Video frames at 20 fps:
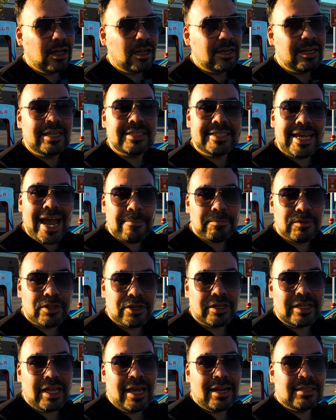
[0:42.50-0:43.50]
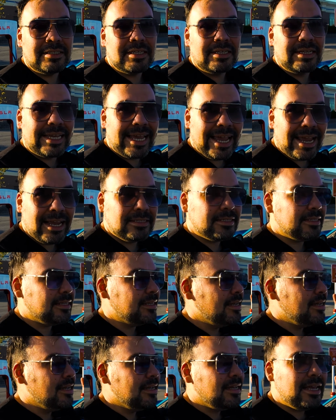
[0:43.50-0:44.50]
adapter that is encased,
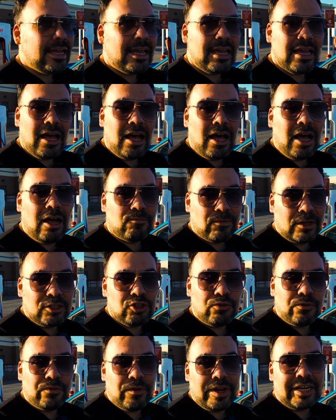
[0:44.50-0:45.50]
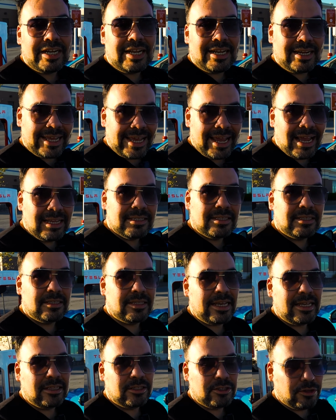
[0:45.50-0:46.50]
retrofitted and encased
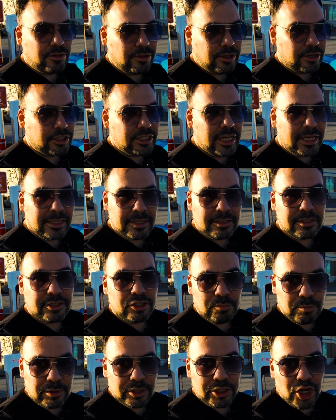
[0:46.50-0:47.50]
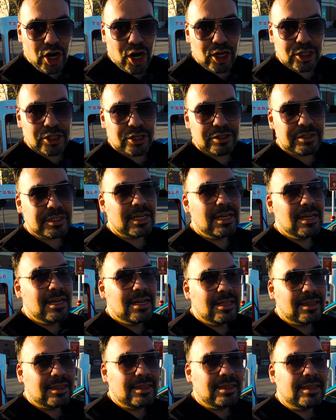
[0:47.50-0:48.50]
into their Tesla Superchargers
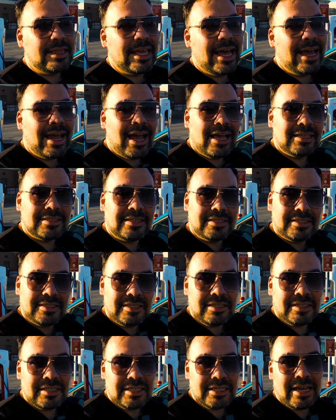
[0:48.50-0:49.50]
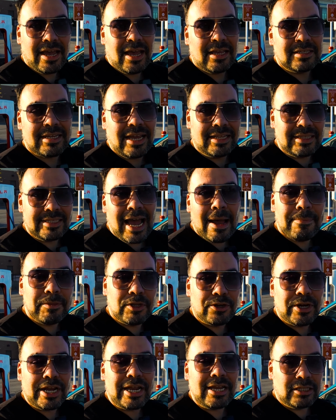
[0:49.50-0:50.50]
that has a CCS
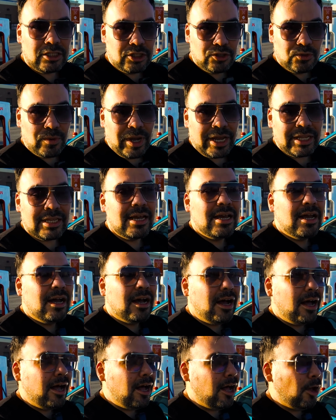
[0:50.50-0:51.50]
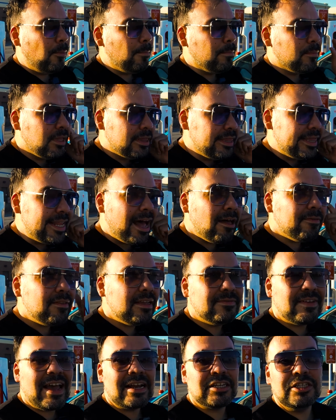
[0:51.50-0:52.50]
adapter into it. Now
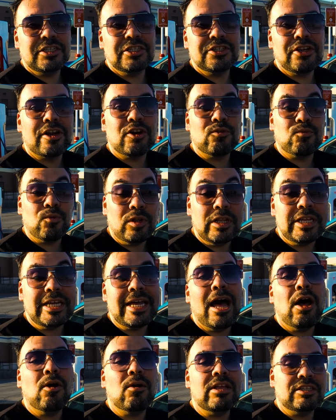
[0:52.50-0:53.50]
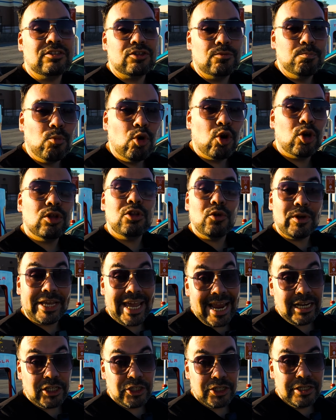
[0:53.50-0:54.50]
they've actually started rolling out to more
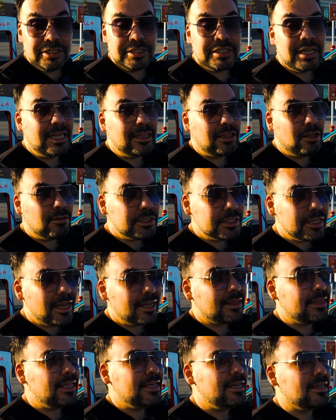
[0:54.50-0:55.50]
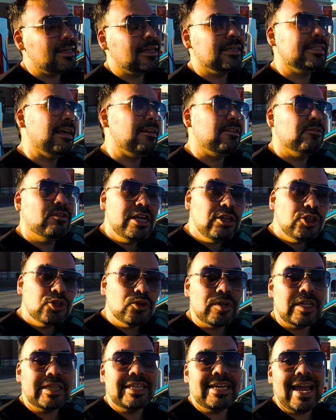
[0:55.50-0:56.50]
locations. It looks like because
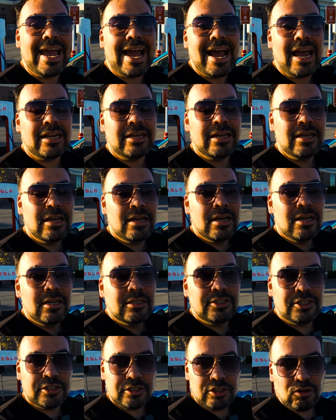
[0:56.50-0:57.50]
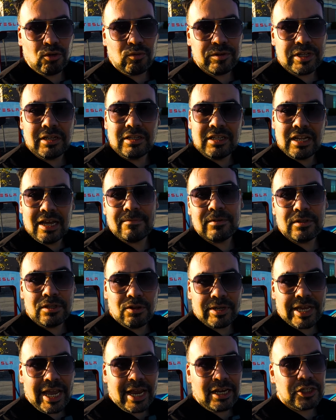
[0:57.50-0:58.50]
initially they had just only 11
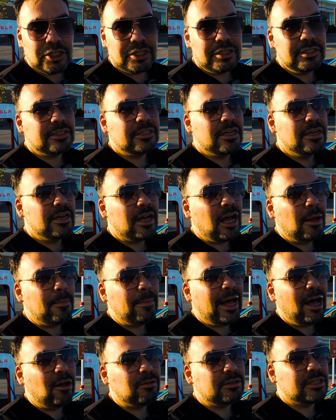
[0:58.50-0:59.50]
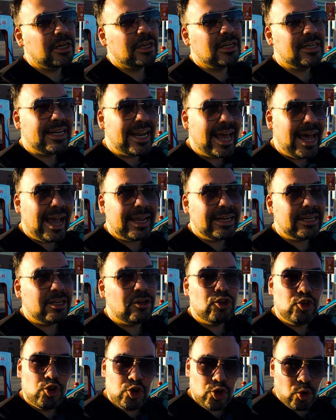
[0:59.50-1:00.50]
locations, about 9 in
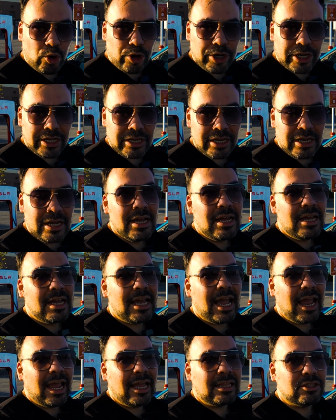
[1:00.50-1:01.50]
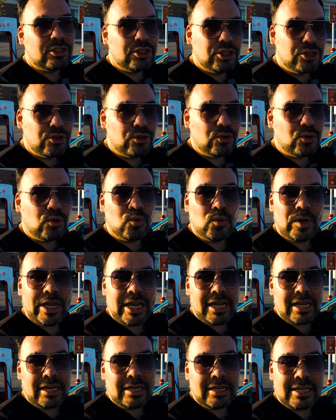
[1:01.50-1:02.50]
New York and 2
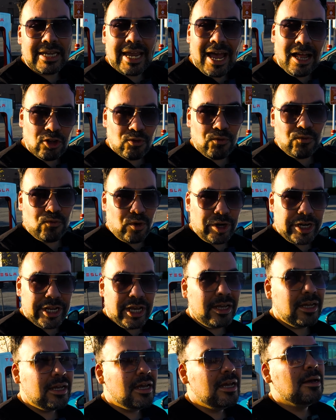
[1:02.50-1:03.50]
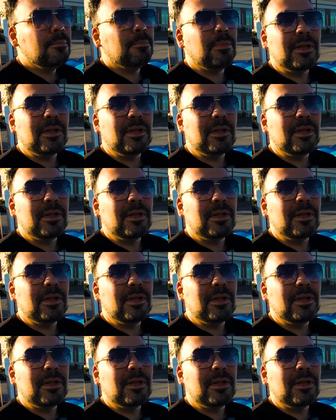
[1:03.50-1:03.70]
in California. But